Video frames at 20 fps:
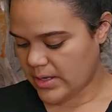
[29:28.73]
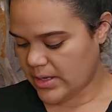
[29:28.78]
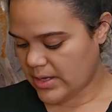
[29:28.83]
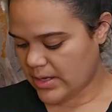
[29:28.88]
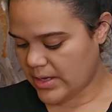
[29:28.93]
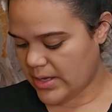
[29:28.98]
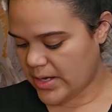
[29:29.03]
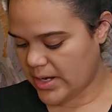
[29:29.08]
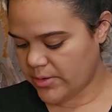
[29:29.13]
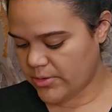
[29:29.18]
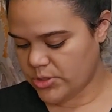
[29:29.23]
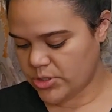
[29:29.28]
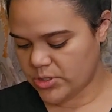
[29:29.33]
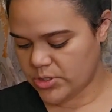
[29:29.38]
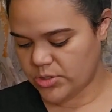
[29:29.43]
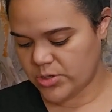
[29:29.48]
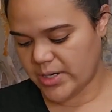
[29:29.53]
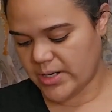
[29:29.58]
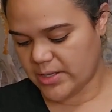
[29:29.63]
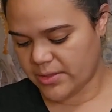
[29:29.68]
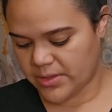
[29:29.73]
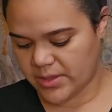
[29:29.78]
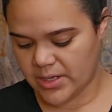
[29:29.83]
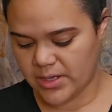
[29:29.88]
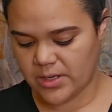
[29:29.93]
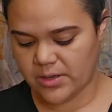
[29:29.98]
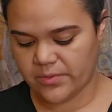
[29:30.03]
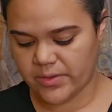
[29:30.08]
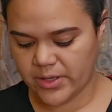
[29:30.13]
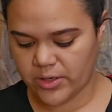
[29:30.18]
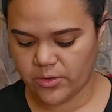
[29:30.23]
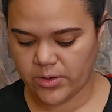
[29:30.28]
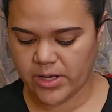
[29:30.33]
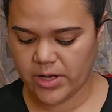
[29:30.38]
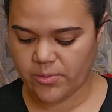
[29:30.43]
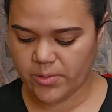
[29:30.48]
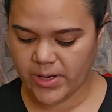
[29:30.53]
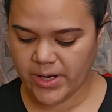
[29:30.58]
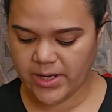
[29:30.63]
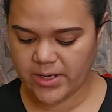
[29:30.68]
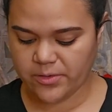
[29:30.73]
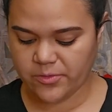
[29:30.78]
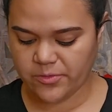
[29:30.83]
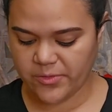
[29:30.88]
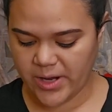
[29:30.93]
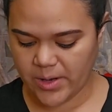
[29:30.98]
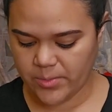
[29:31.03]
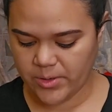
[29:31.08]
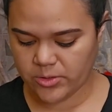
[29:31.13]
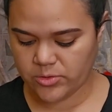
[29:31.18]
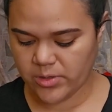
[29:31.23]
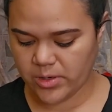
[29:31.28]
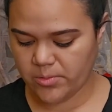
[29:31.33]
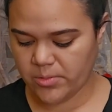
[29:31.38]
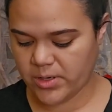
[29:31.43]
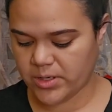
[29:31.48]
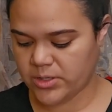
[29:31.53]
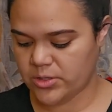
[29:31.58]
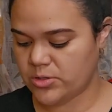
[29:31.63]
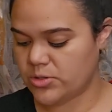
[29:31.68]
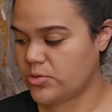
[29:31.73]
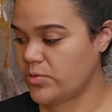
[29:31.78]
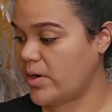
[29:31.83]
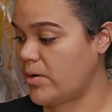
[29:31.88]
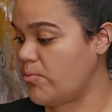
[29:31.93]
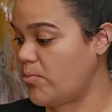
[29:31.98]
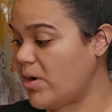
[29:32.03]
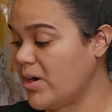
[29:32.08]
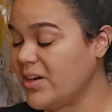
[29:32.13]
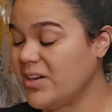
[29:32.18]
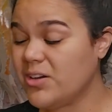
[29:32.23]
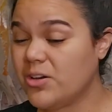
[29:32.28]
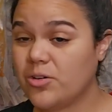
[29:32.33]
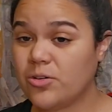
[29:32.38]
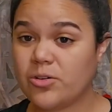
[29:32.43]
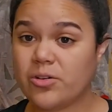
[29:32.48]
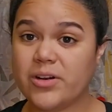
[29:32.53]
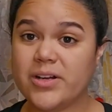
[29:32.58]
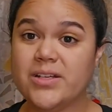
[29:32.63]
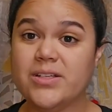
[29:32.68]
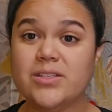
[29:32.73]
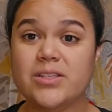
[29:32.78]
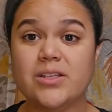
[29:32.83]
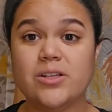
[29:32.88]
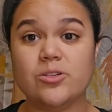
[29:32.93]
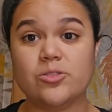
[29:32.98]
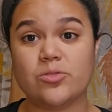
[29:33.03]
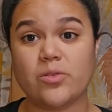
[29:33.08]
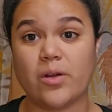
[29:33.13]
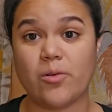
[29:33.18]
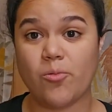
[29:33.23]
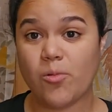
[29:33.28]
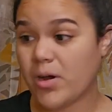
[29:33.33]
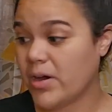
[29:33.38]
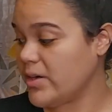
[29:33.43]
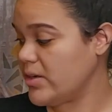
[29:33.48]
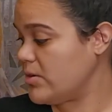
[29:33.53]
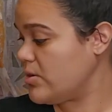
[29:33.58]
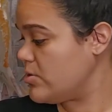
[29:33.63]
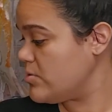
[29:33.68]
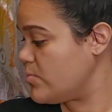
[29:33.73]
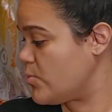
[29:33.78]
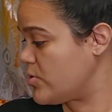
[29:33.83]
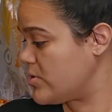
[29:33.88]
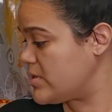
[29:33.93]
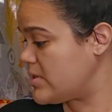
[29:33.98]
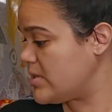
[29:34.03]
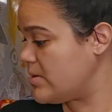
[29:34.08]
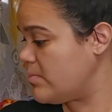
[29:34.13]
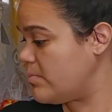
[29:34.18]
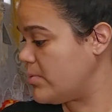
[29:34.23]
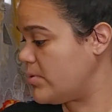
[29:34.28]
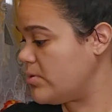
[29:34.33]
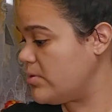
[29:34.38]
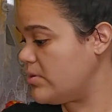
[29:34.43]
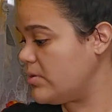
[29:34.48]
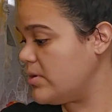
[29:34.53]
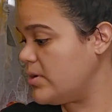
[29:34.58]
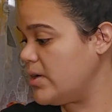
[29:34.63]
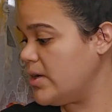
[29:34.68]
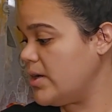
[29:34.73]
And I was just trying to think of, like, okay, what kind of fabric do I want to use? Do I want to go crazy or do I want to go more simple?